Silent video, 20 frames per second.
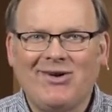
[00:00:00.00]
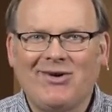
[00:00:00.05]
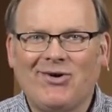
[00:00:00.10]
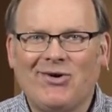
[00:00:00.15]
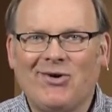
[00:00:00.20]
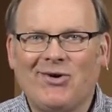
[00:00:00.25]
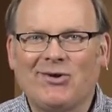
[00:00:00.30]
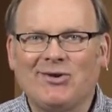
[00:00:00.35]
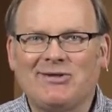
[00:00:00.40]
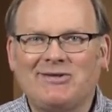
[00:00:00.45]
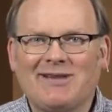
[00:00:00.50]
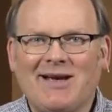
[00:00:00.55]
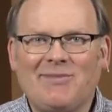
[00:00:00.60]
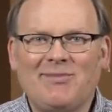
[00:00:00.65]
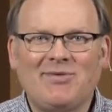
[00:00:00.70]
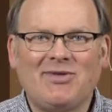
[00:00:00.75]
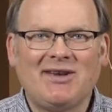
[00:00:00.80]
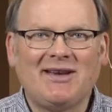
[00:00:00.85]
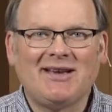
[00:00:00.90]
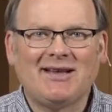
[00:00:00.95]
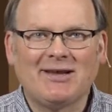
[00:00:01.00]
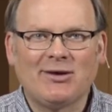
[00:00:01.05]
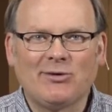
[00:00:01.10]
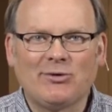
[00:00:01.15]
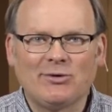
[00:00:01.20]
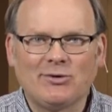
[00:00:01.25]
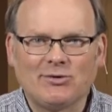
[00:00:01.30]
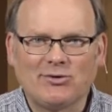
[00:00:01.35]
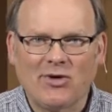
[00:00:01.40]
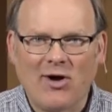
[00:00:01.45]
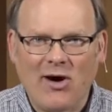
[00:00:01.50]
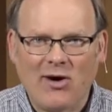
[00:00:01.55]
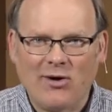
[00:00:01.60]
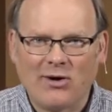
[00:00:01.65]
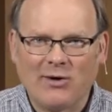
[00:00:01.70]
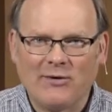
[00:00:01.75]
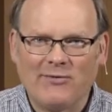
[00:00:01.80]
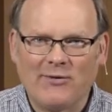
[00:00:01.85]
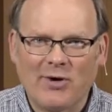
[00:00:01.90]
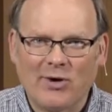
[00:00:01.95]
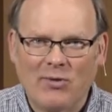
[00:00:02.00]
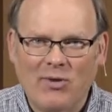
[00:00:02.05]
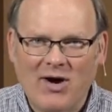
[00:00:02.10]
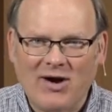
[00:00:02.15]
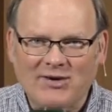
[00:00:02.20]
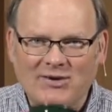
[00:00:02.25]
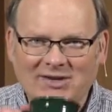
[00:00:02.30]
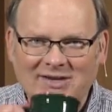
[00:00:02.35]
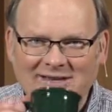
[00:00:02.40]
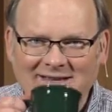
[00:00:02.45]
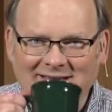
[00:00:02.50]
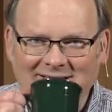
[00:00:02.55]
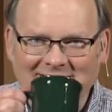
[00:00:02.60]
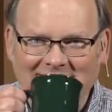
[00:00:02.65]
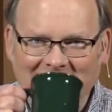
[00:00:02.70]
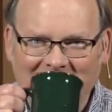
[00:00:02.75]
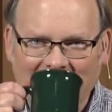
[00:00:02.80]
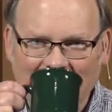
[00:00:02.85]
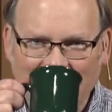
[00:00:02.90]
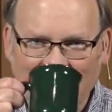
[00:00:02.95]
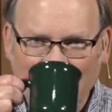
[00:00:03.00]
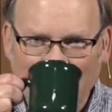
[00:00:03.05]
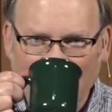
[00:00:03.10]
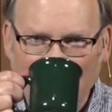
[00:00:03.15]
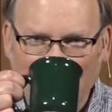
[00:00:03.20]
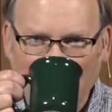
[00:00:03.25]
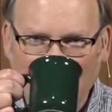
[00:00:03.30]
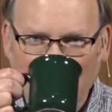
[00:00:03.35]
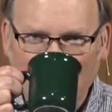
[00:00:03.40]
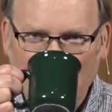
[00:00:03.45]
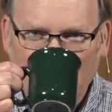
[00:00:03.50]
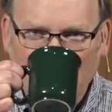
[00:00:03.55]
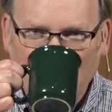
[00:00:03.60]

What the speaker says: or something a little stronger if you're watching this in the evening.